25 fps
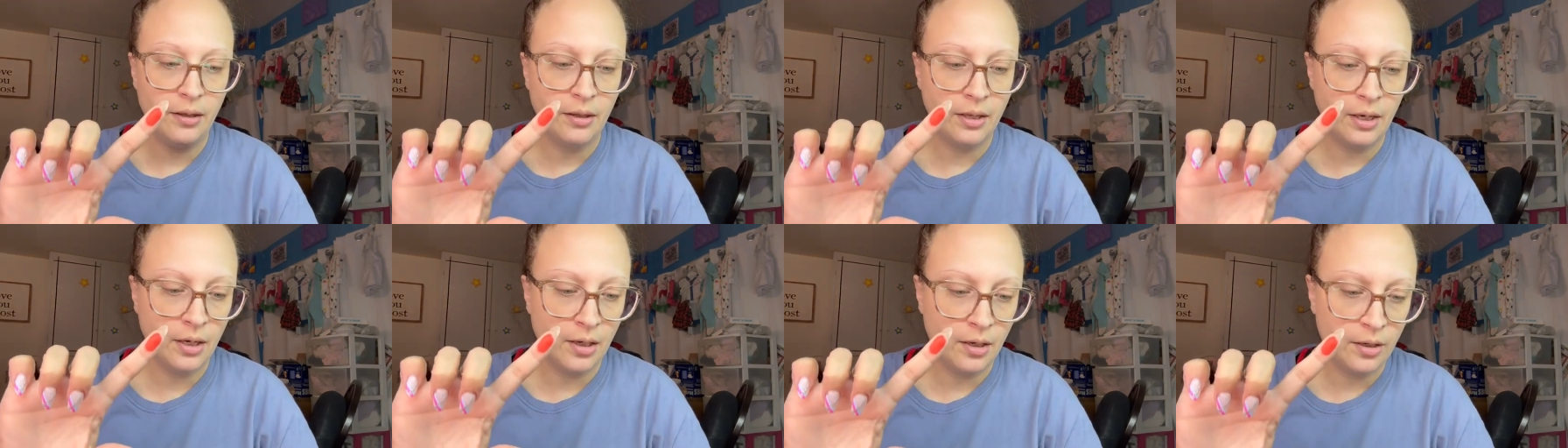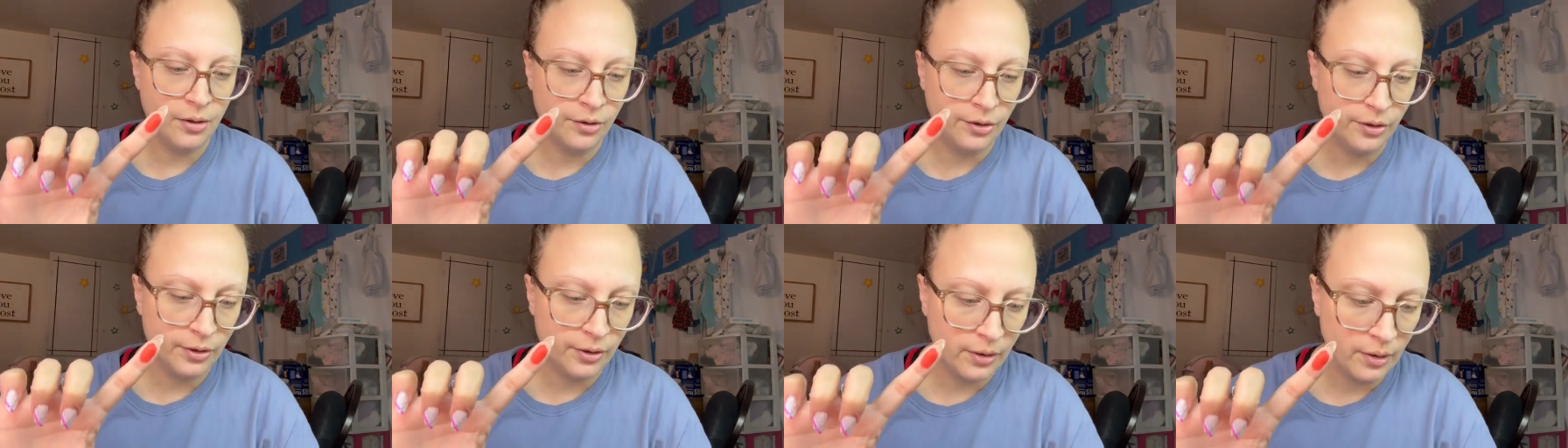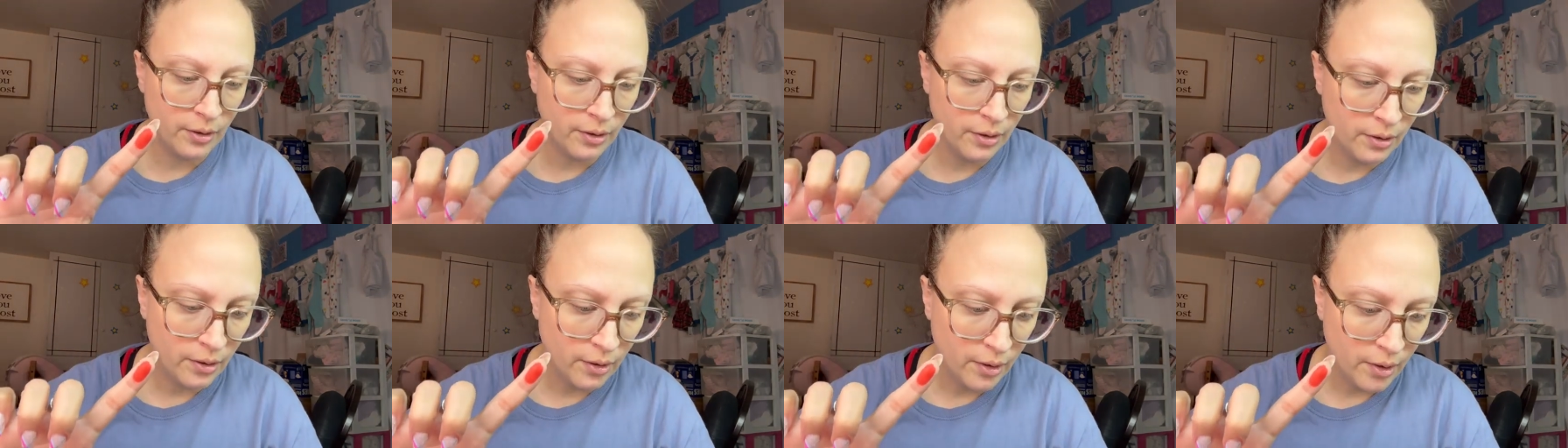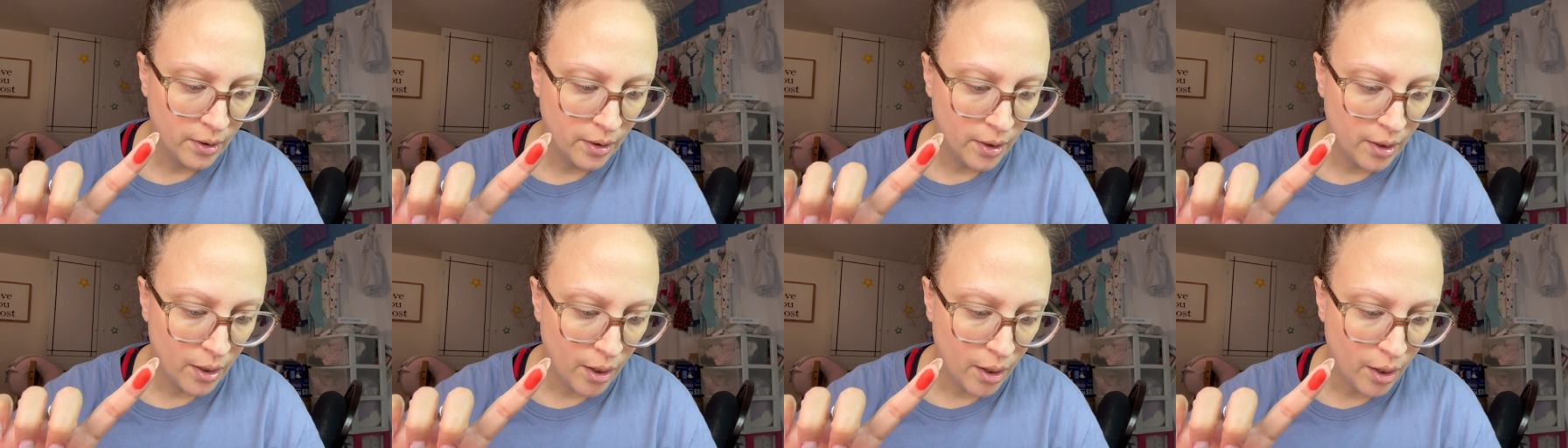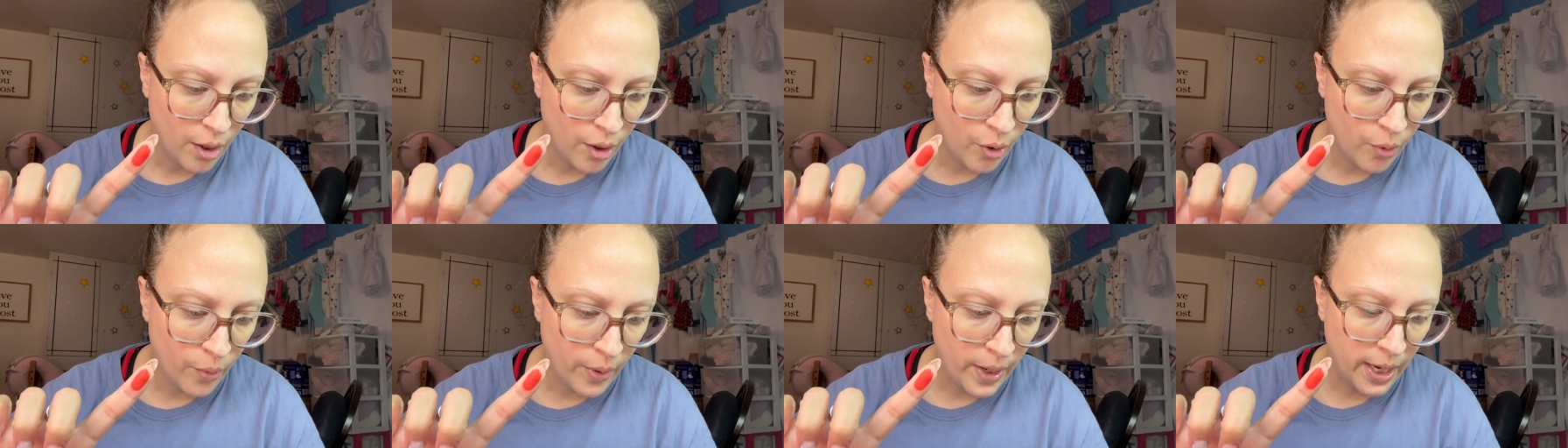There's
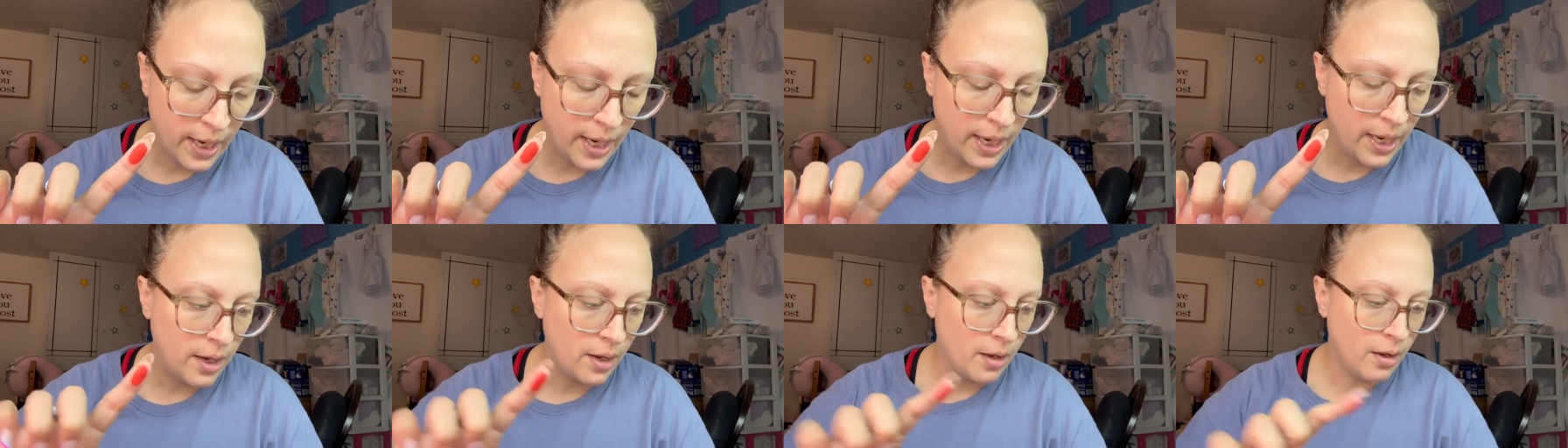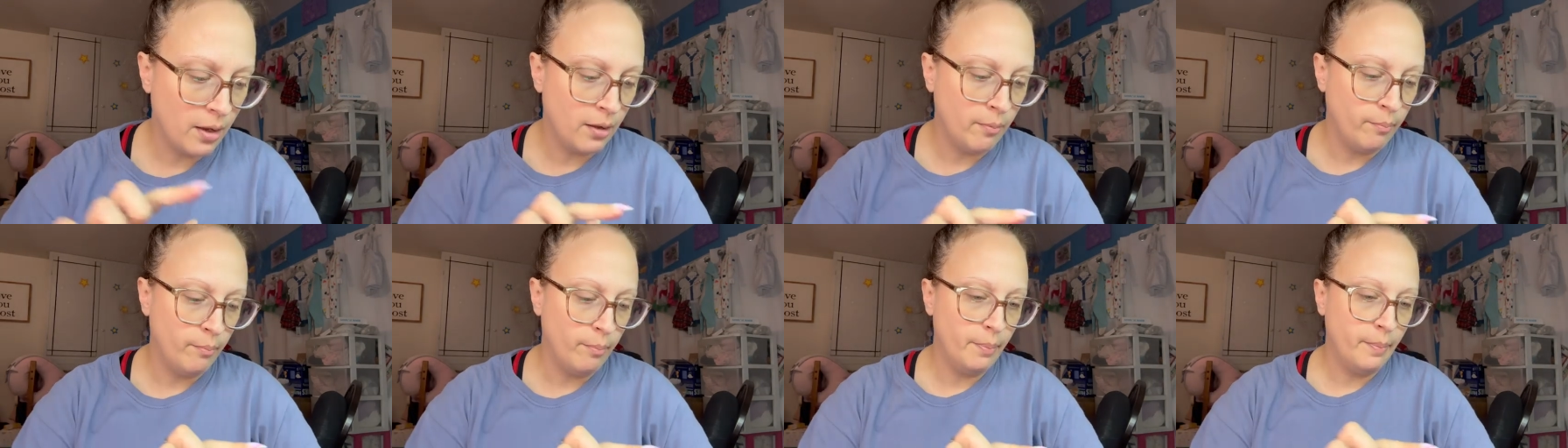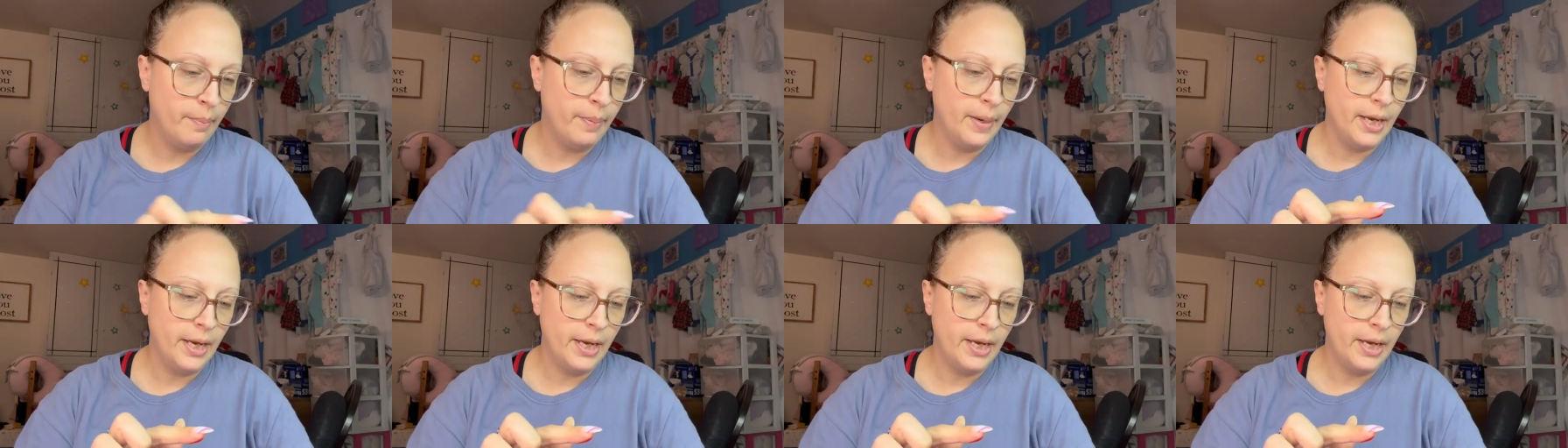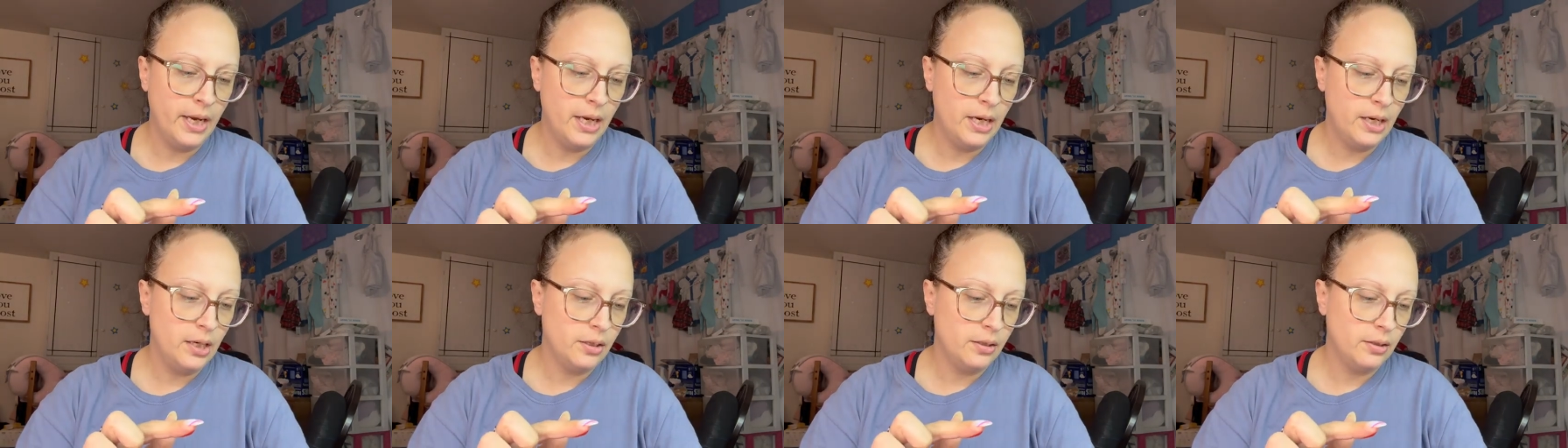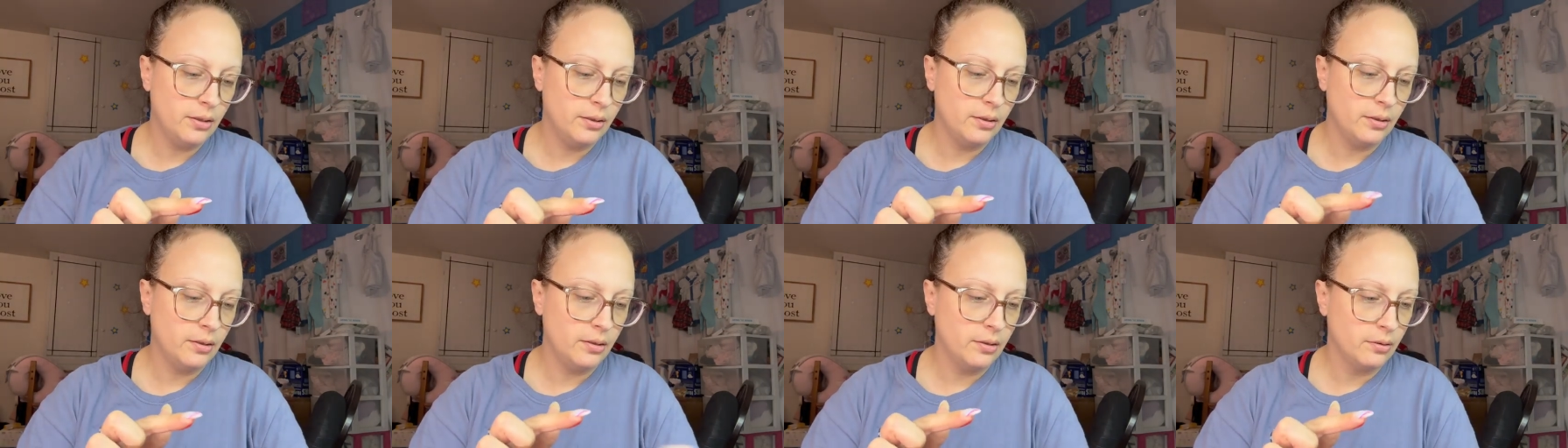Okay, I'll
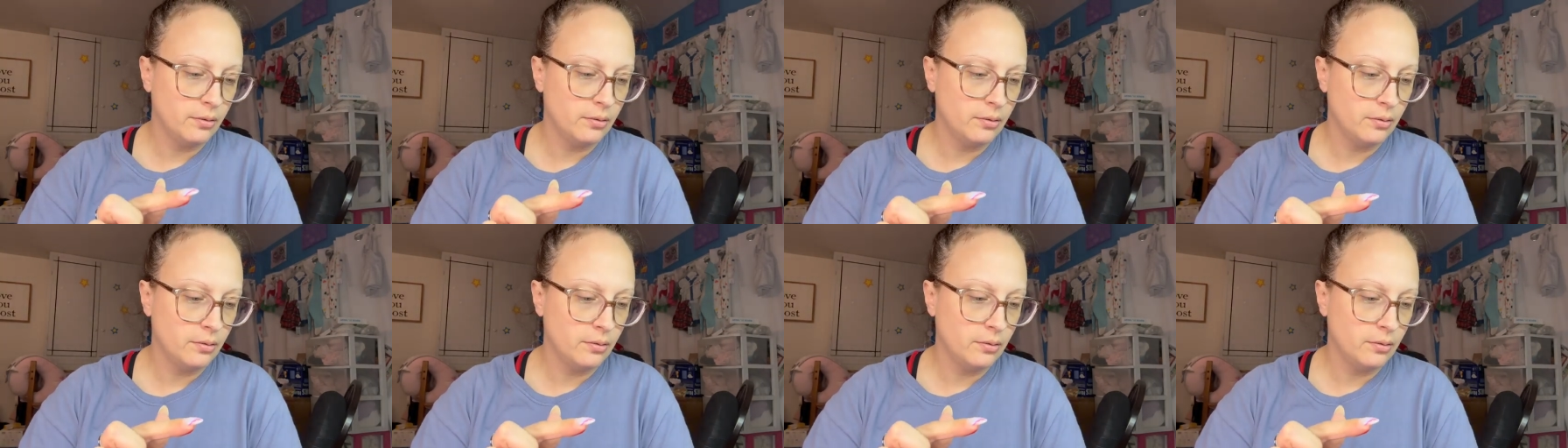bite.